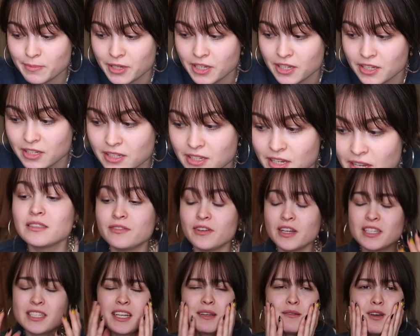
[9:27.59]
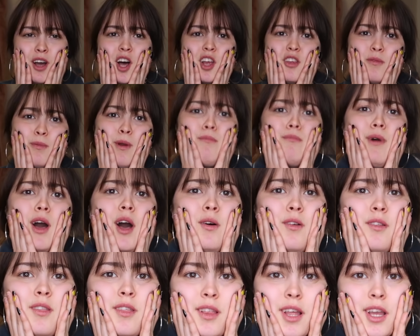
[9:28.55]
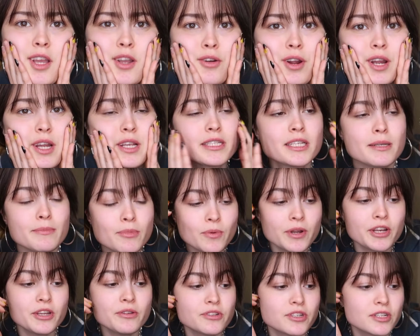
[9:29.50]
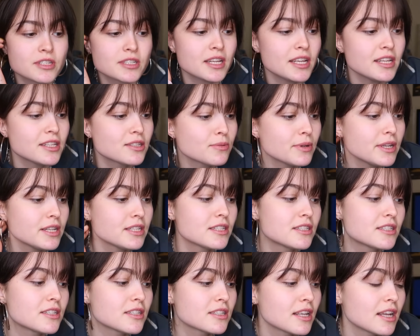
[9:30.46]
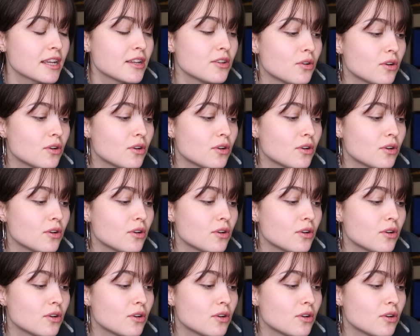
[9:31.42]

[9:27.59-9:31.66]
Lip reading: because firstly it hurts my mouth like crazy, but when you just eat sweets, it's just like